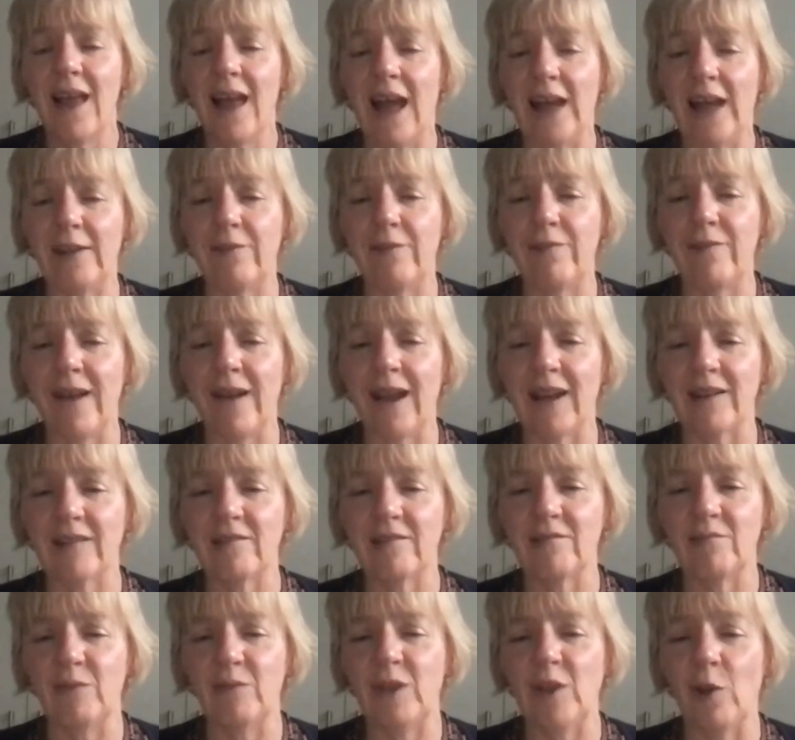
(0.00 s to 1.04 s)
And in fact,
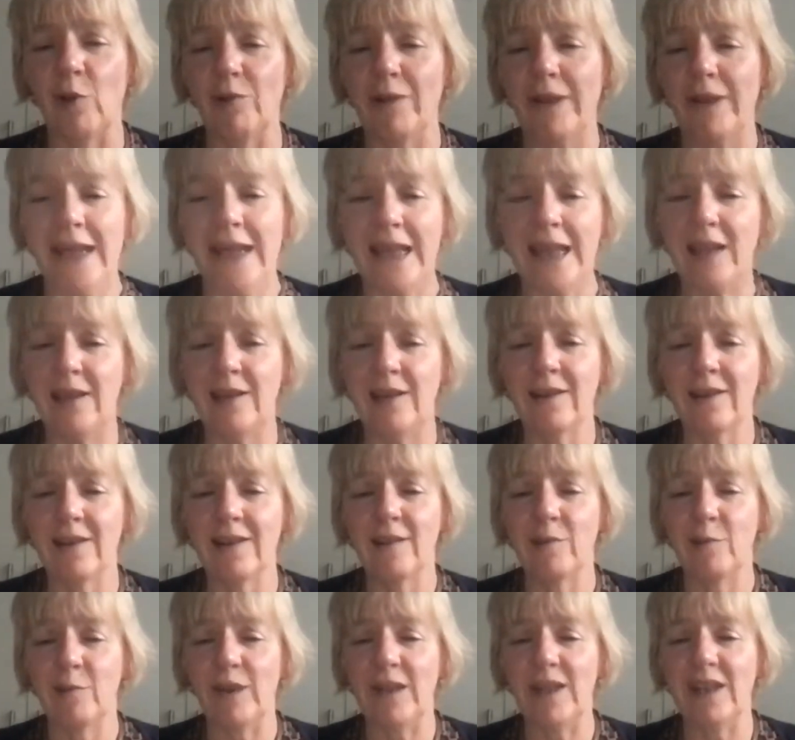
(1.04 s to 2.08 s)
we don't need,
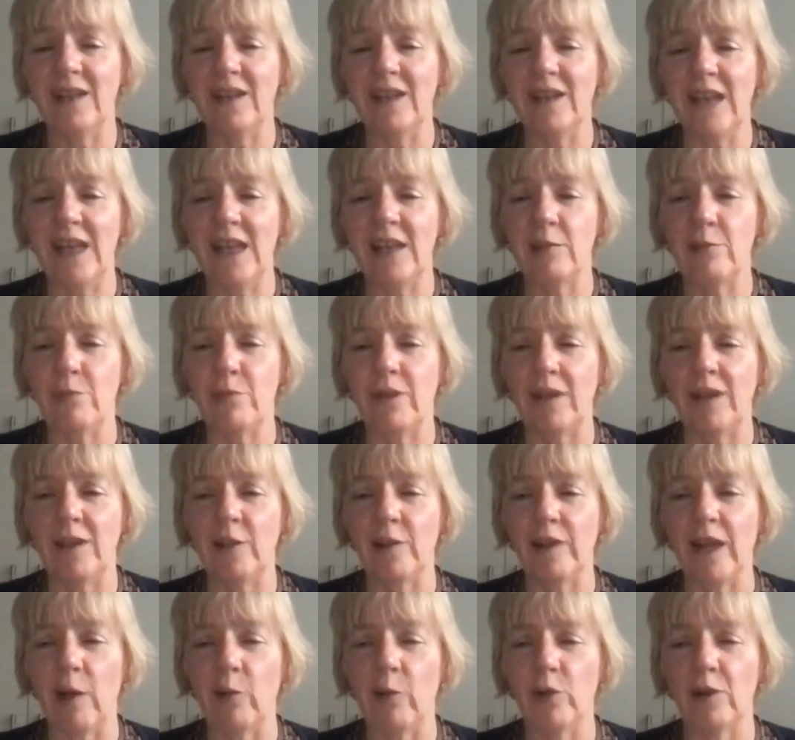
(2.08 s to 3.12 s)
we didn't need to be, you
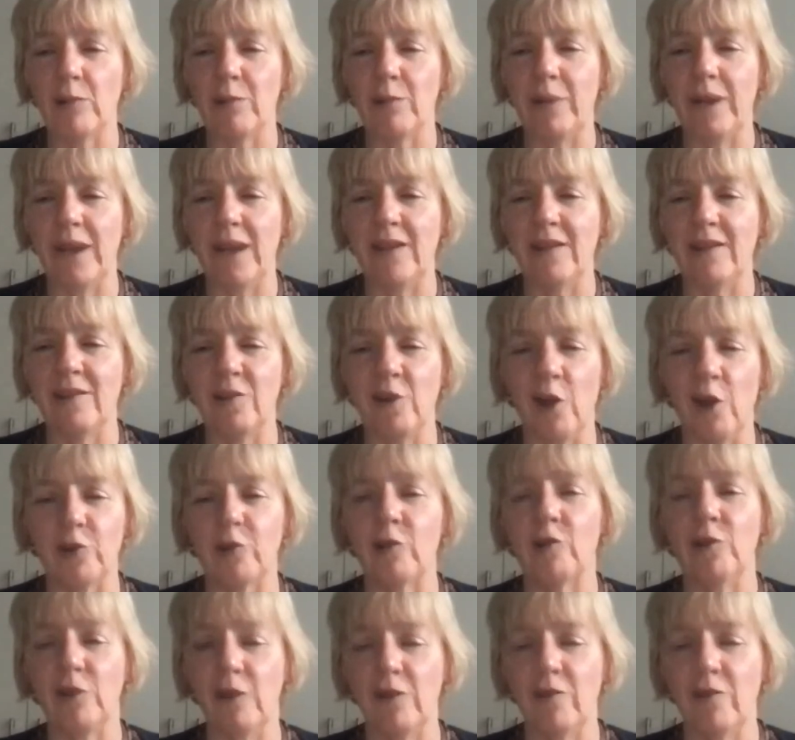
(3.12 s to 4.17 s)
know, that would have been not a
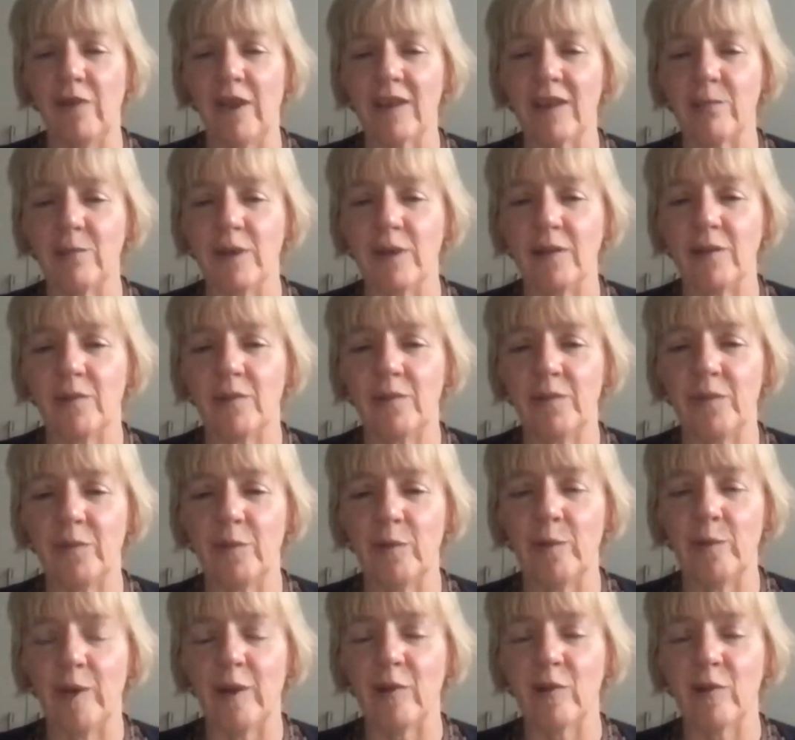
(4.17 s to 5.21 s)
good investment
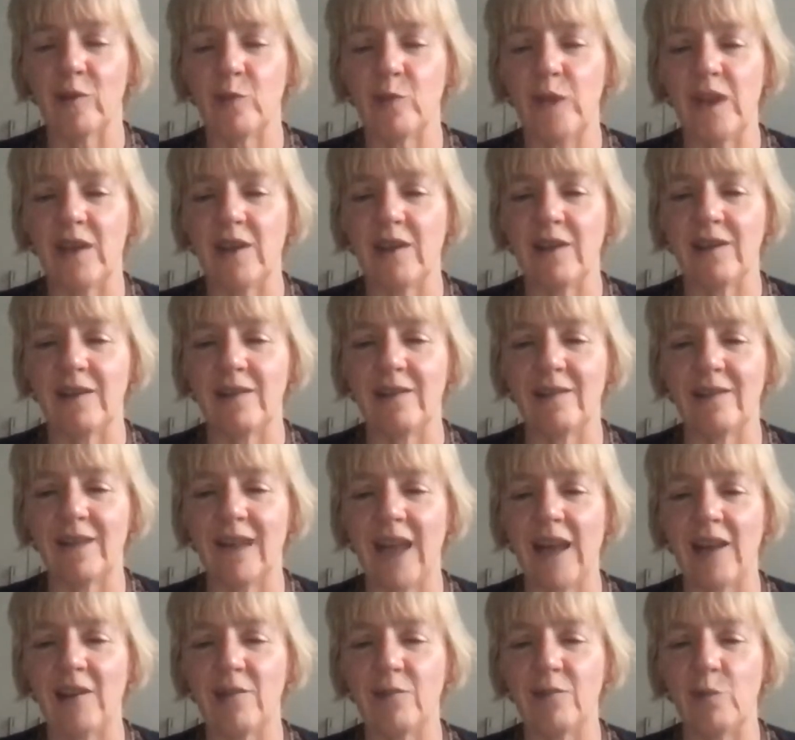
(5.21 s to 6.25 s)
because we can
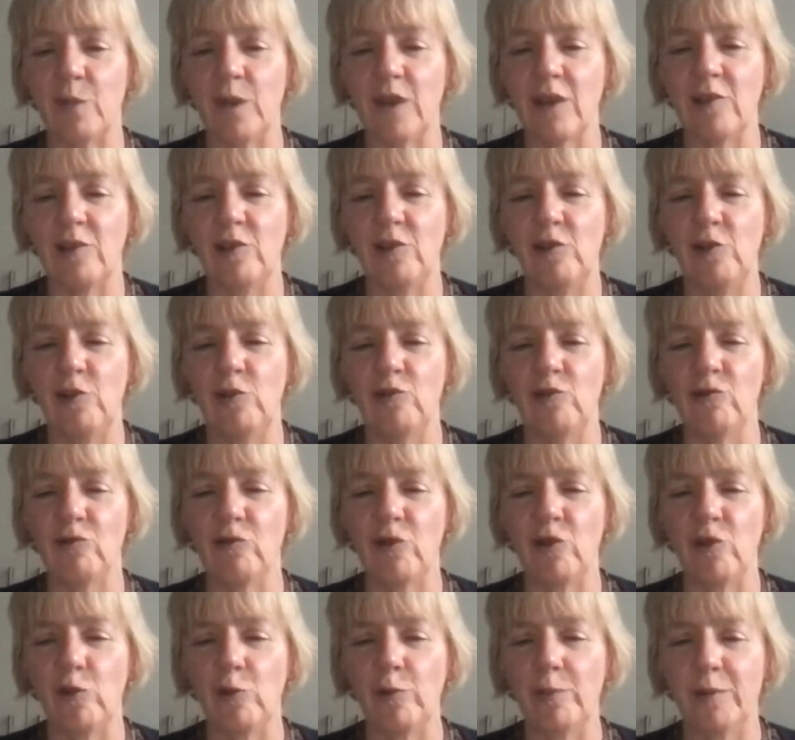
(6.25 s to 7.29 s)
get we can use
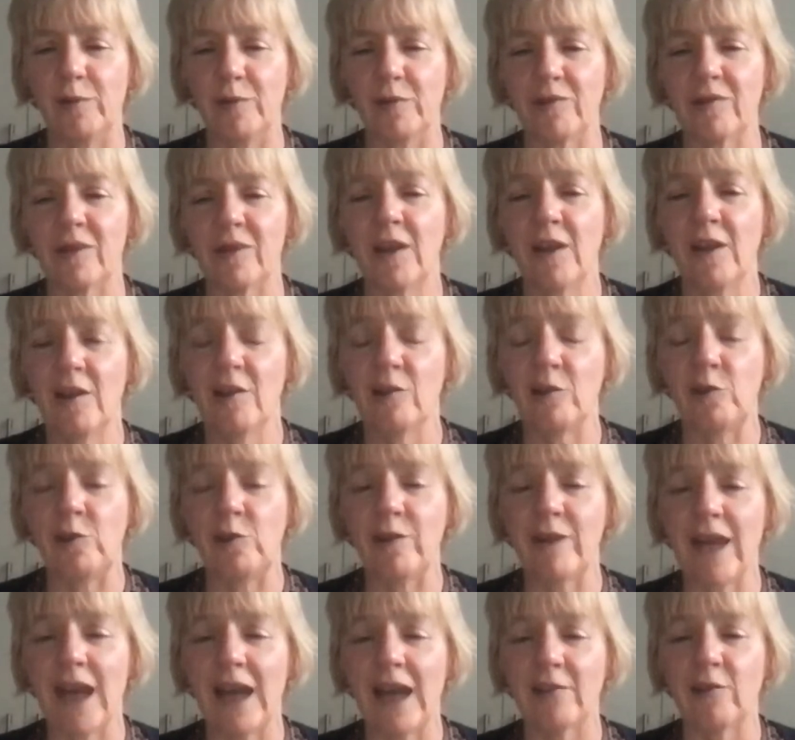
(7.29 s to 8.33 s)
renewables so
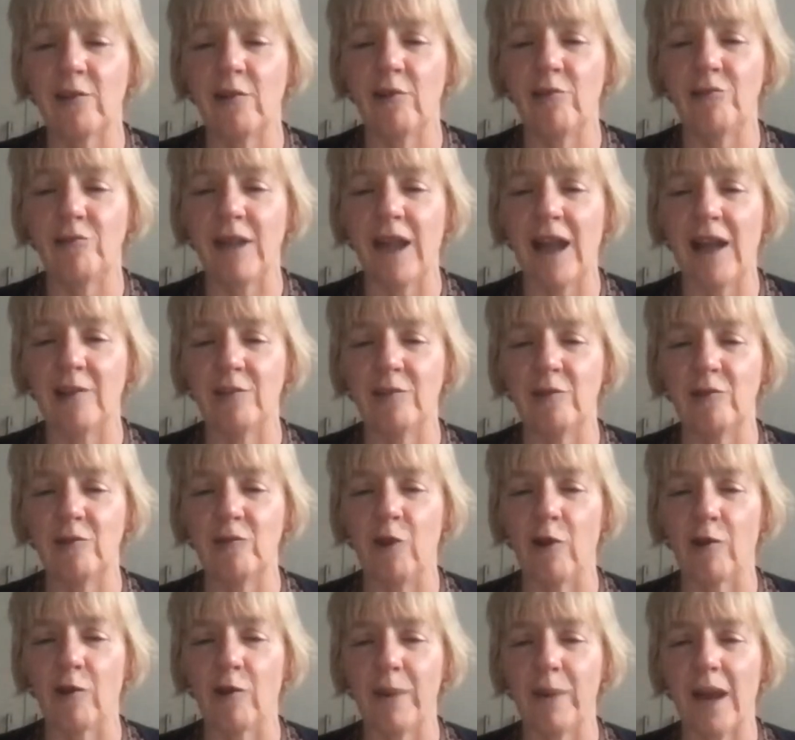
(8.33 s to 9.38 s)
you can go down the
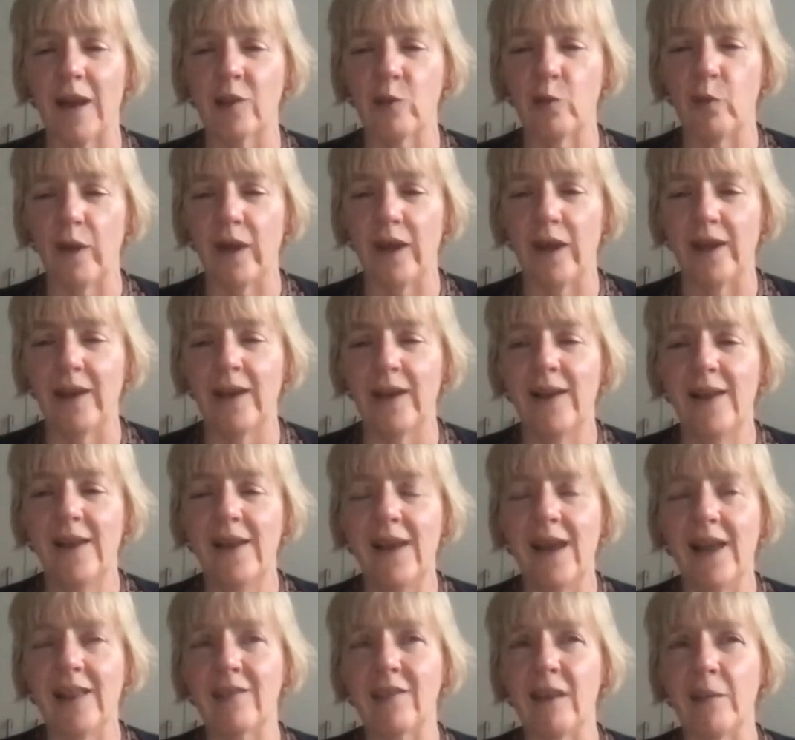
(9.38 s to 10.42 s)
wrong pathway
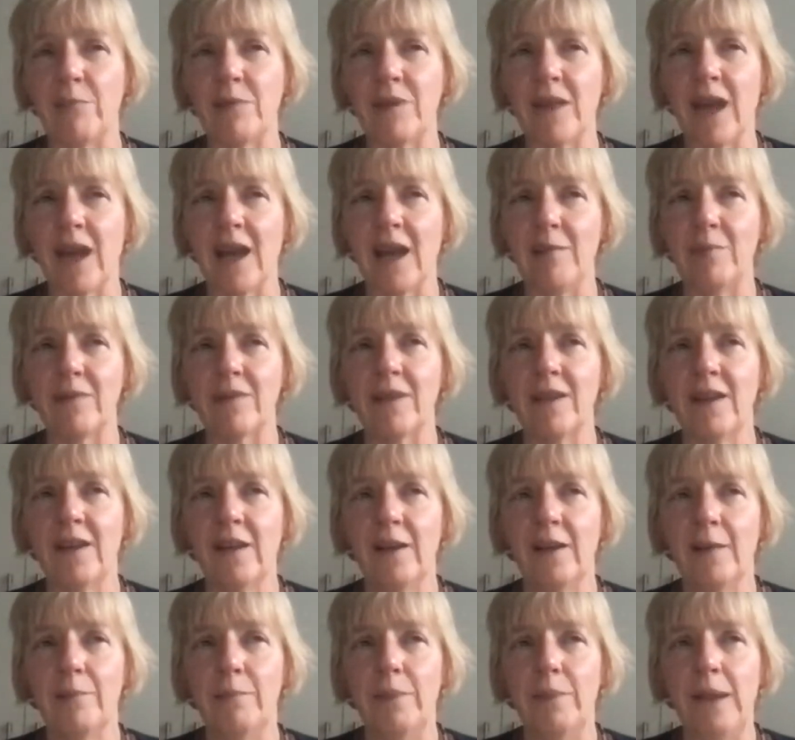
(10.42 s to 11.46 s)
and sometimes
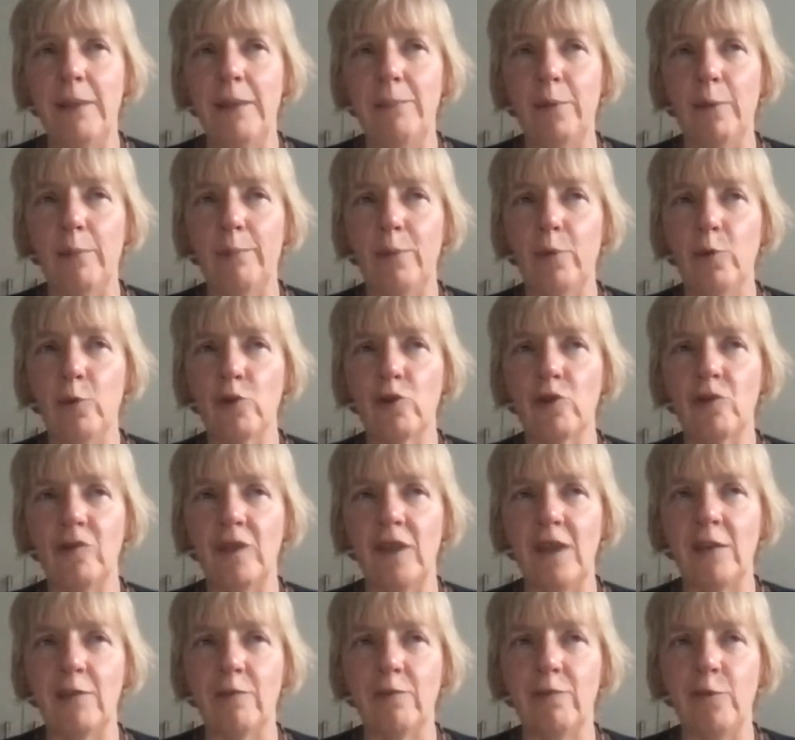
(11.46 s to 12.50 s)
people push
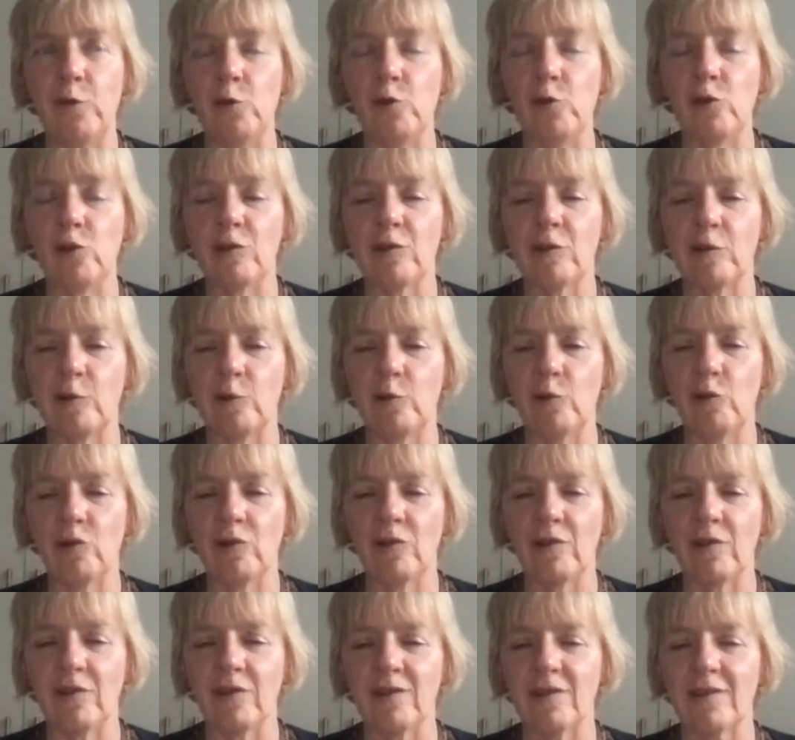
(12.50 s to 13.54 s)
these future
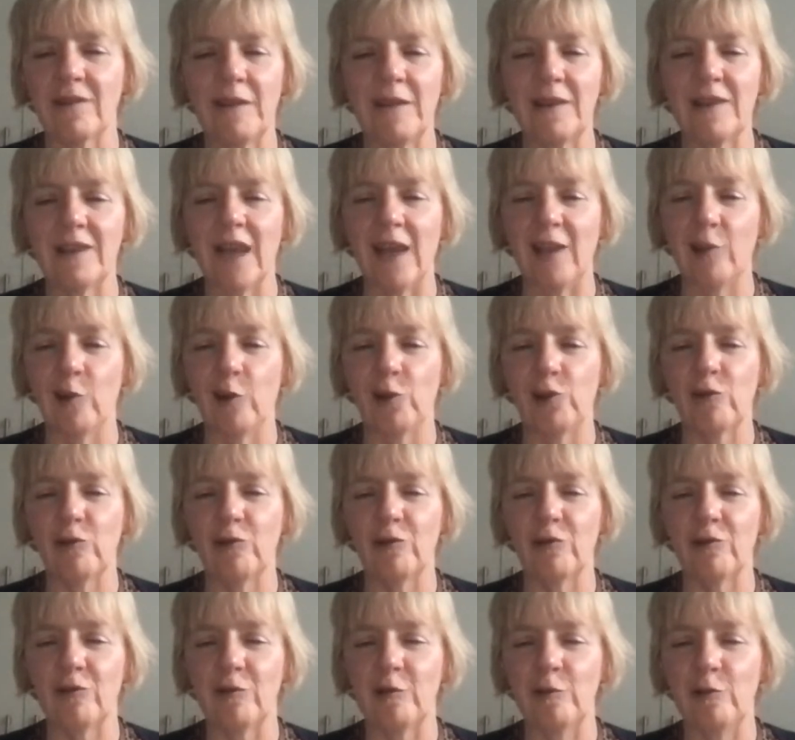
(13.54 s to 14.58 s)
solutions
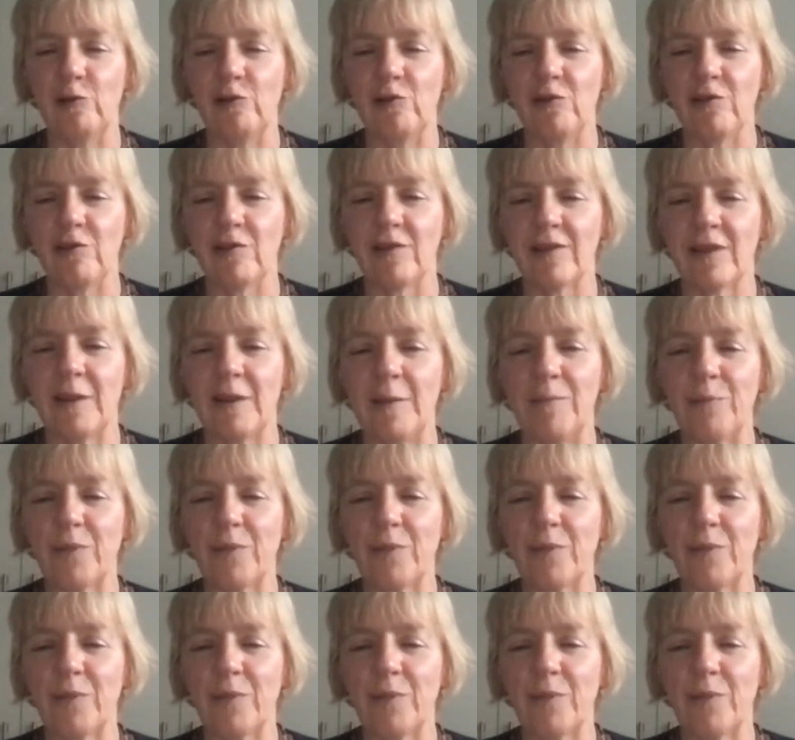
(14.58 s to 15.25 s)
technological solutions